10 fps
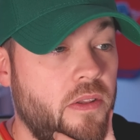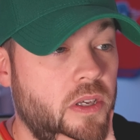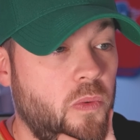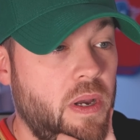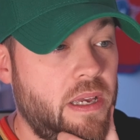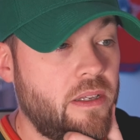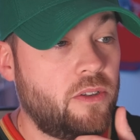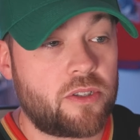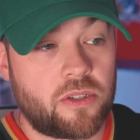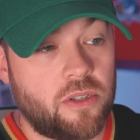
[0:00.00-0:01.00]
The away
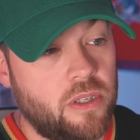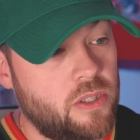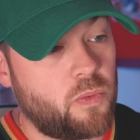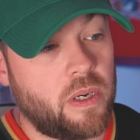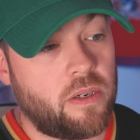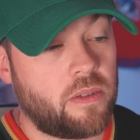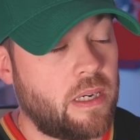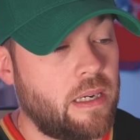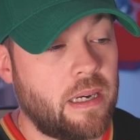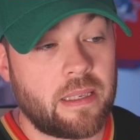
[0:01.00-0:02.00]
looks good as well.
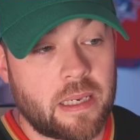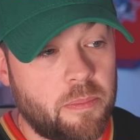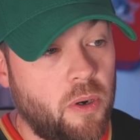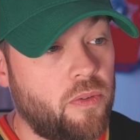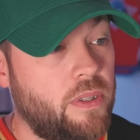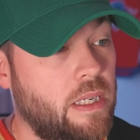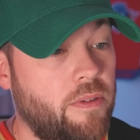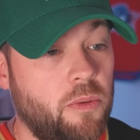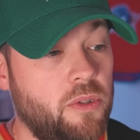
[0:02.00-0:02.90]
I like both. They definitely